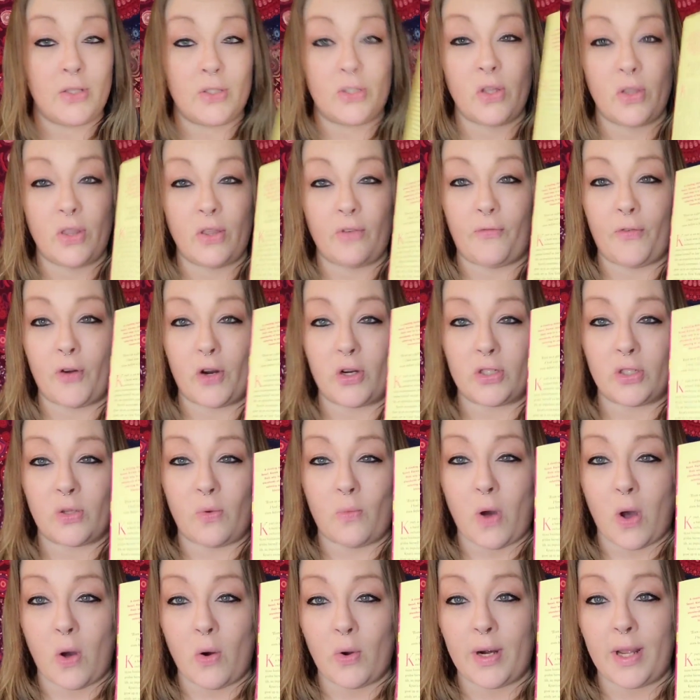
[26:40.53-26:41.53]
So the
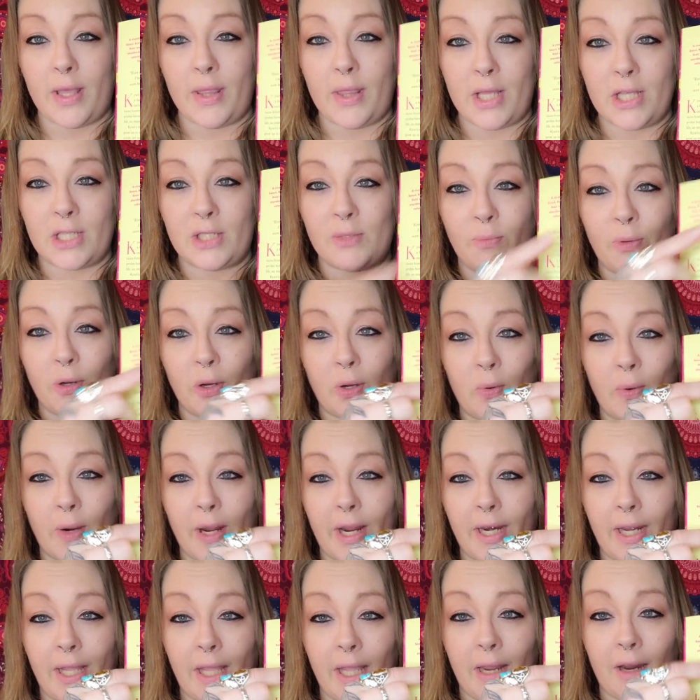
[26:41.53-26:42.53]
first quote in this book
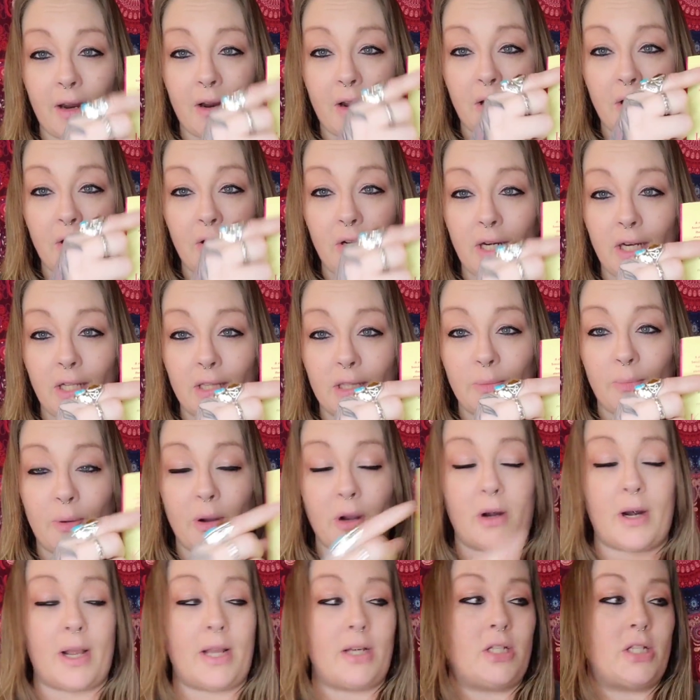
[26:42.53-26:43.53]
right here, underneath the
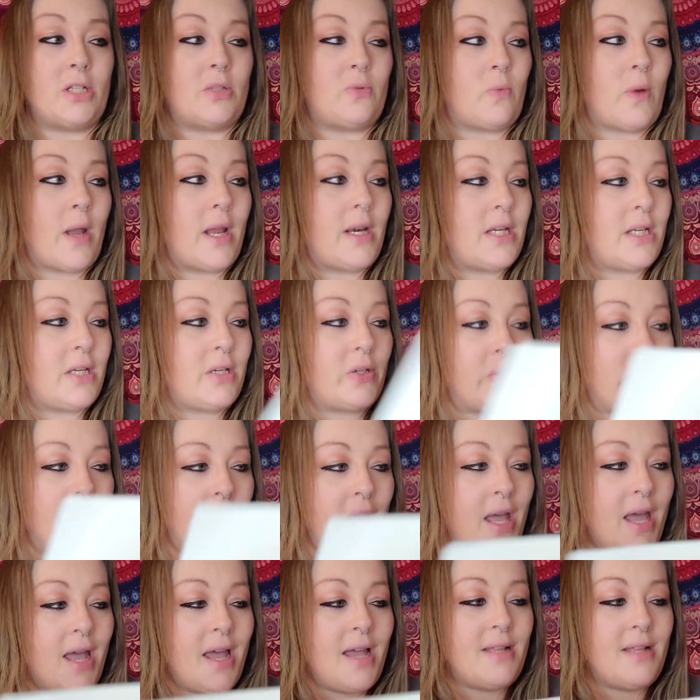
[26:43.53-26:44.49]
part I just read you,